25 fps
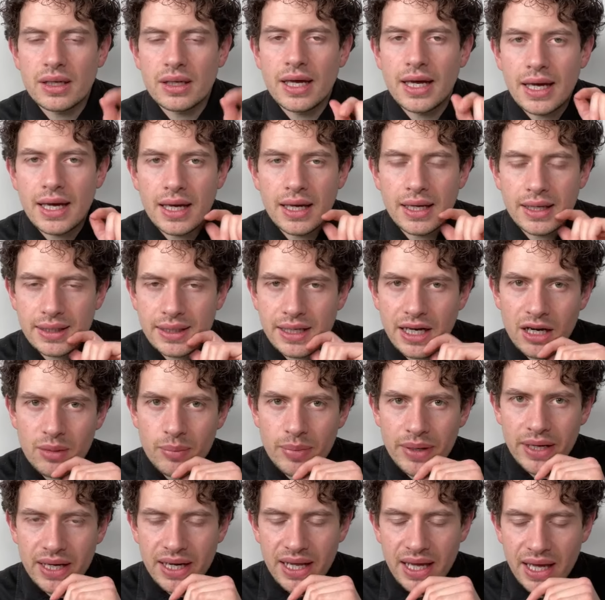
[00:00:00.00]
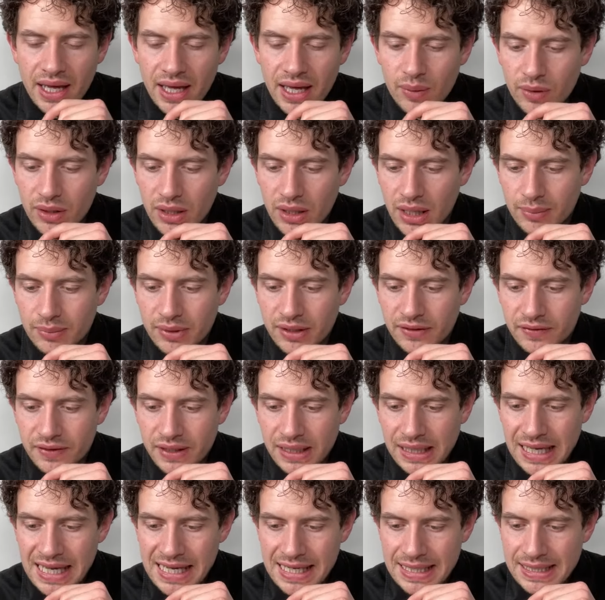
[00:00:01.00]
Caribbean hair when I'm
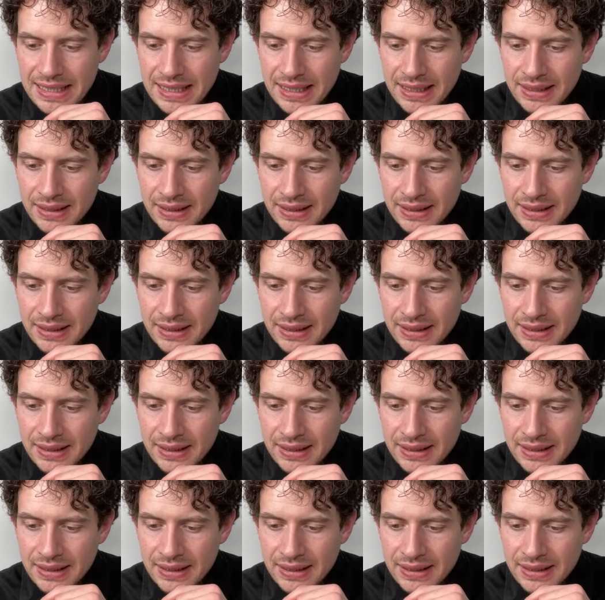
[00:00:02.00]
lifting it.